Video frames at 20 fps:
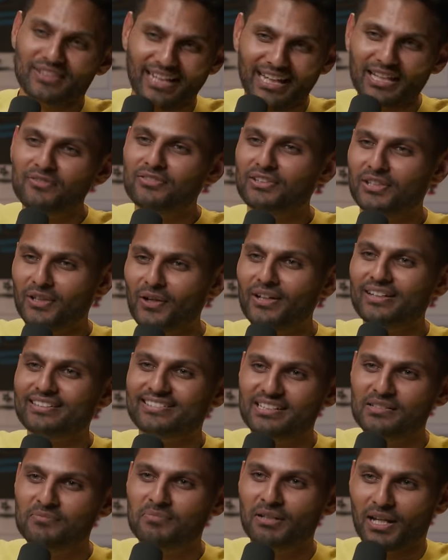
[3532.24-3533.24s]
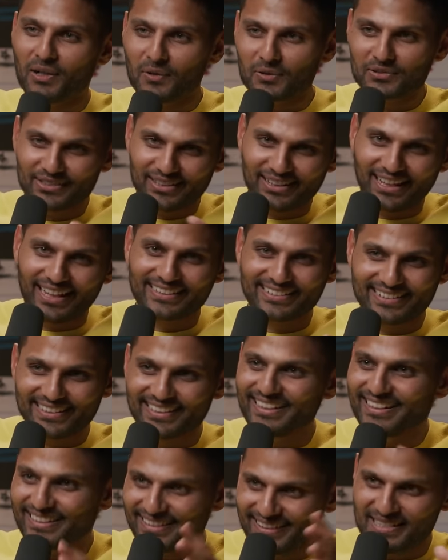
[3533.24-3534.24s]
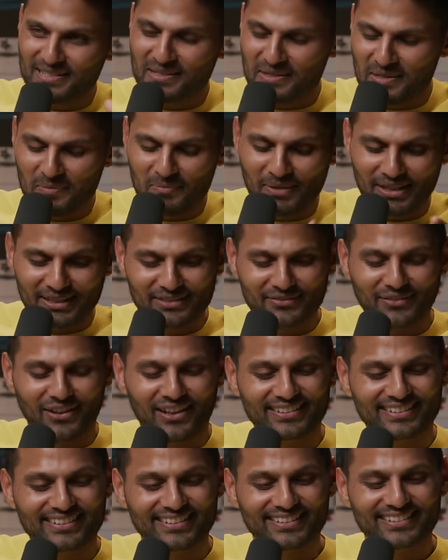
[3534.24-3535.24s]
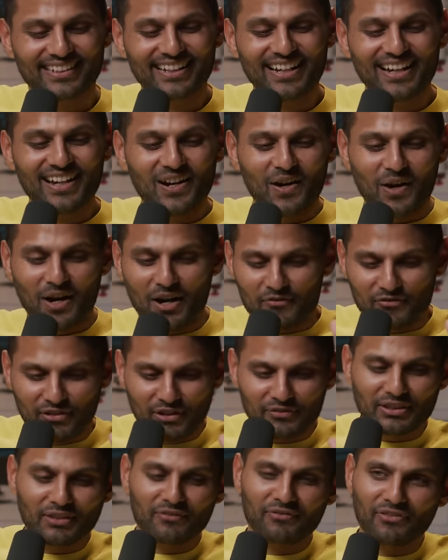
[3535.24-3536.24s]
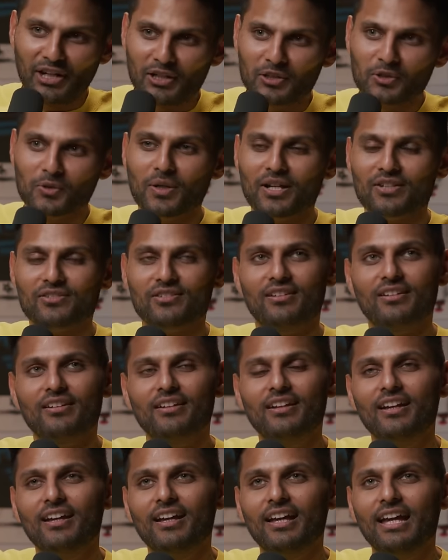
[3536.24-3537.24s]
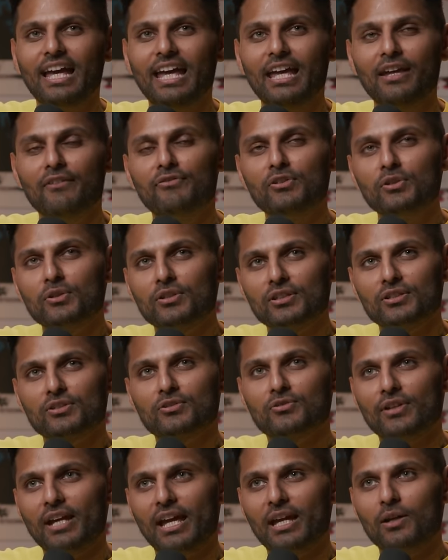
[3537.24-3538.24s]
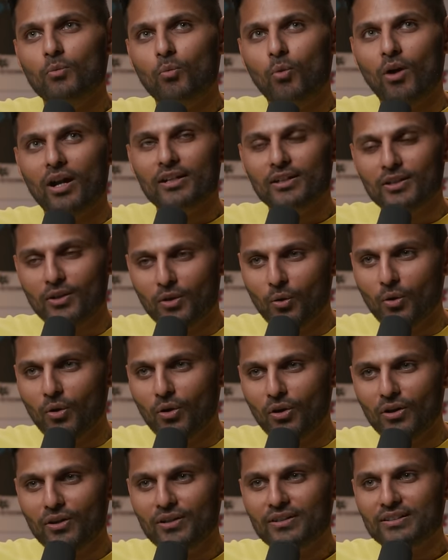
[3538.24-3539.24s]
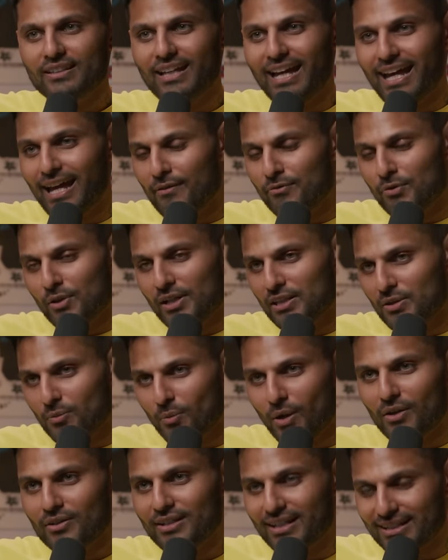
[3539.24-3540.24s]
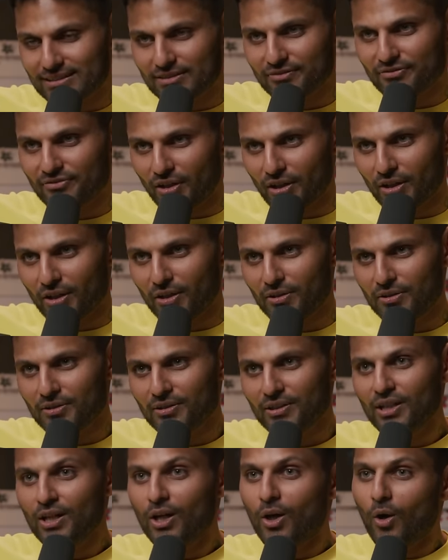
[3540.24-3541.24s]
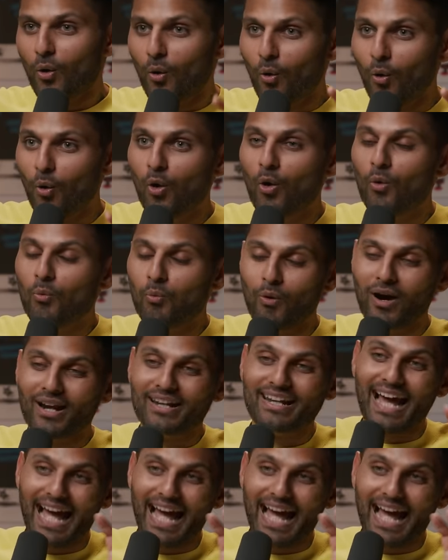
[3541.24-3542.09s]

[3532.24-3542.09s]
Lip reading: Thank you for the honesty, but I also like the mix of answers. Mm-hmm. All right, fifth and final question. If you could create one law that everyone in the world had to follow or one